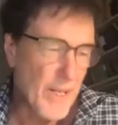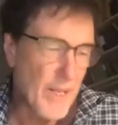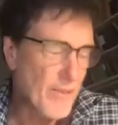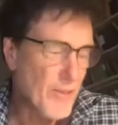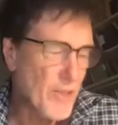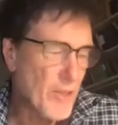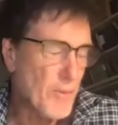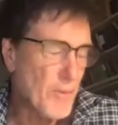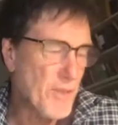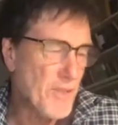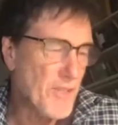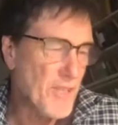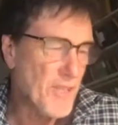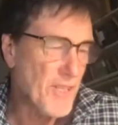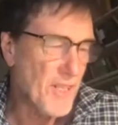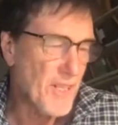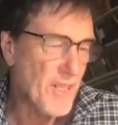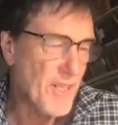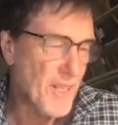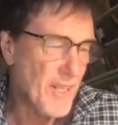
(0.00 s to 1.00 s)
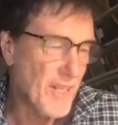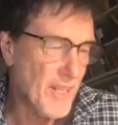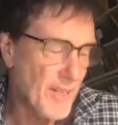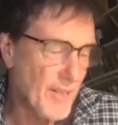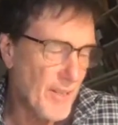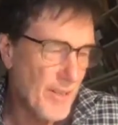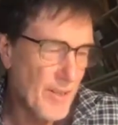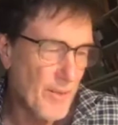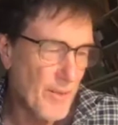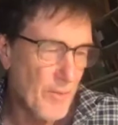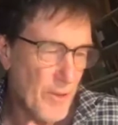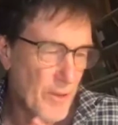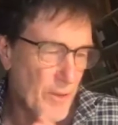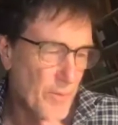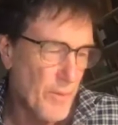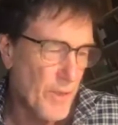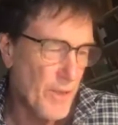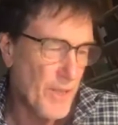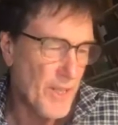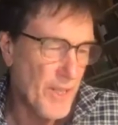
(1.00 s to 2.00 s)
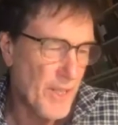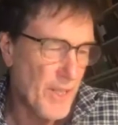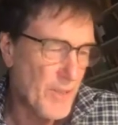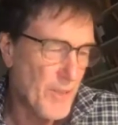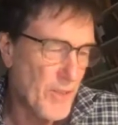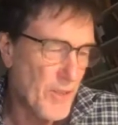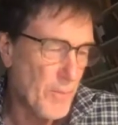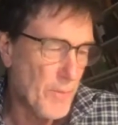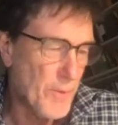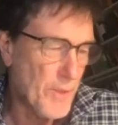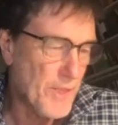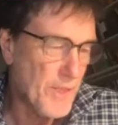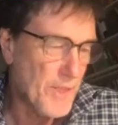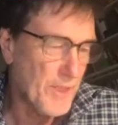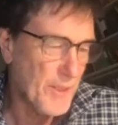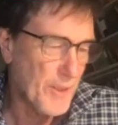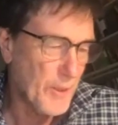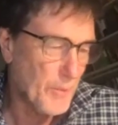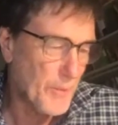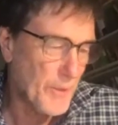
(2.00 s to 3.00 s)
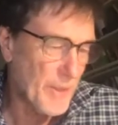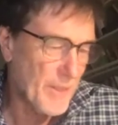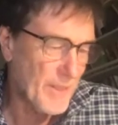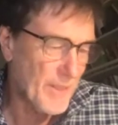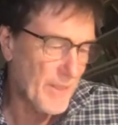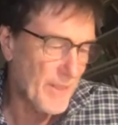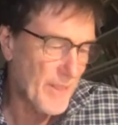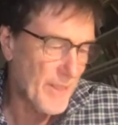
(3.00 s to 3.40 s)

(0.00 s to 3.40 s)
I've just been sitting here with my head spinning a little bit